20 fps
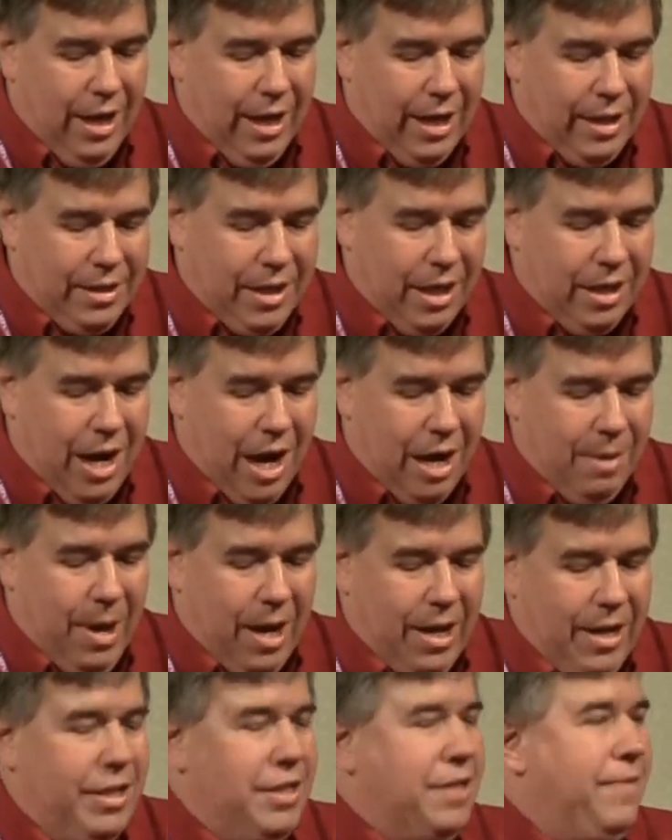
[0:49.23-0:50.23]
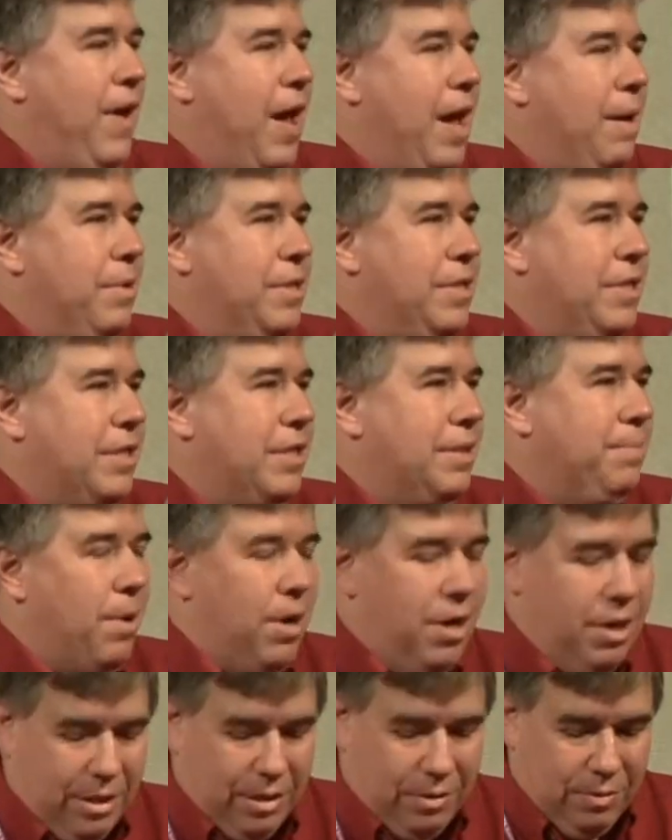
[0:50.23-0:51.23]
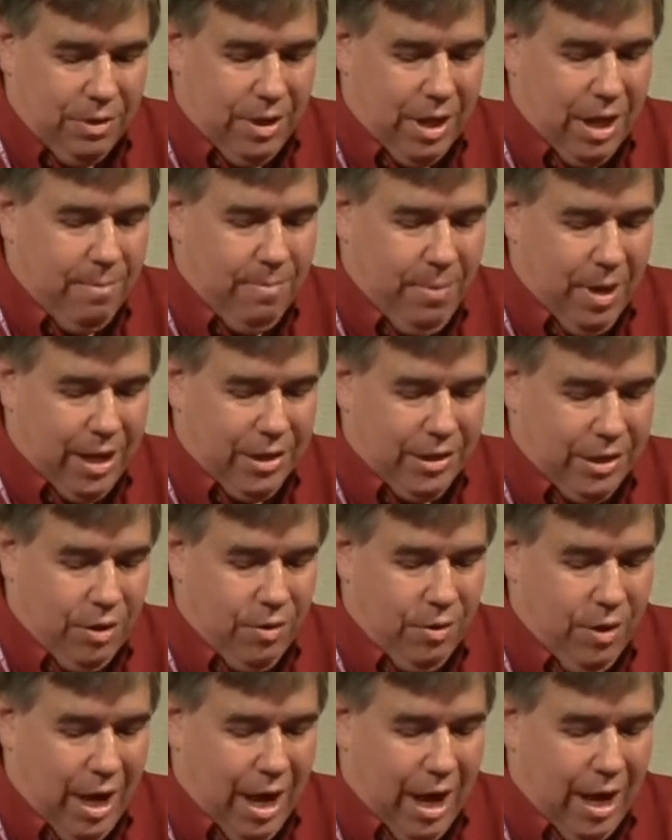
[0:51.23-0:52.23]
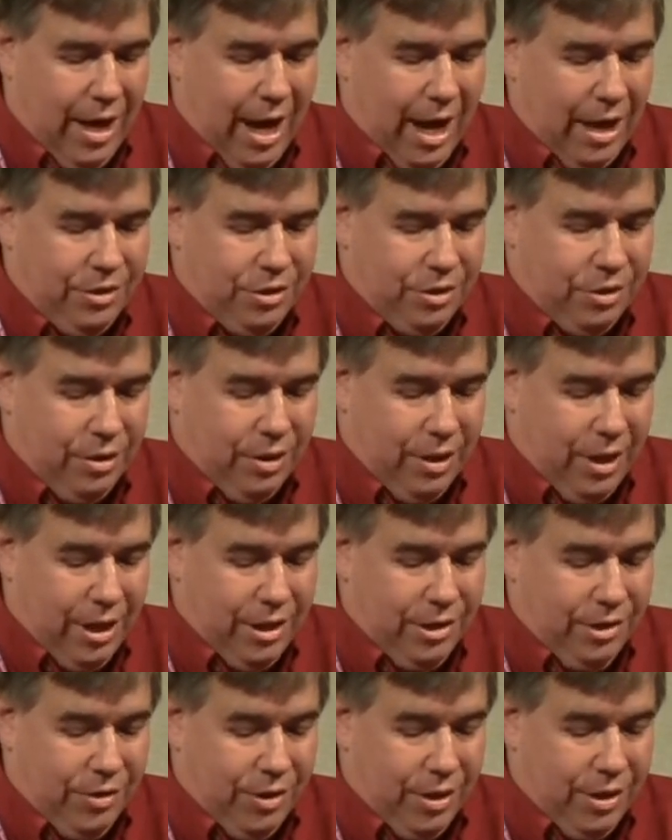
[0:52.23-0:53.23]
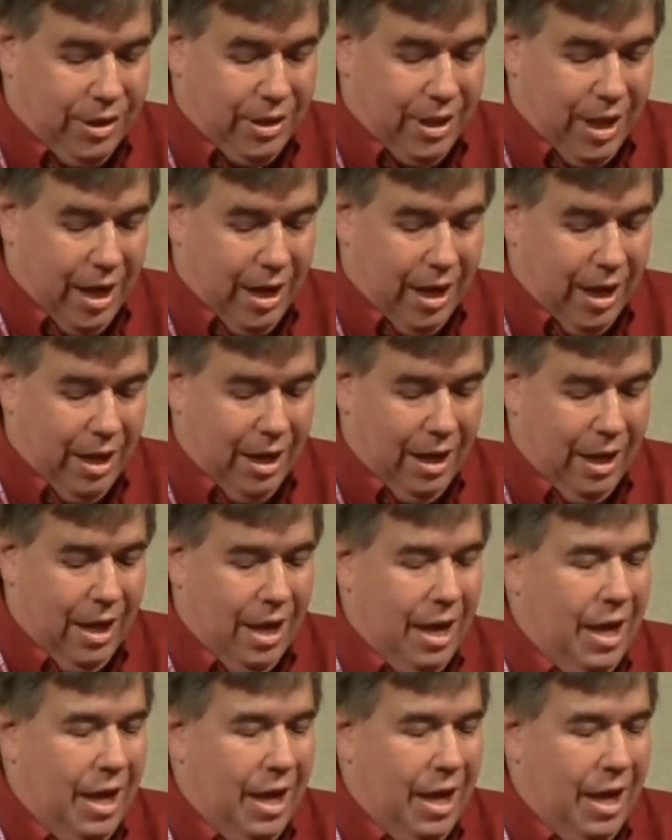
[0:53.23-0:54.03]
He's going to talk about his family's experience with the MPS 3A Natural History Study.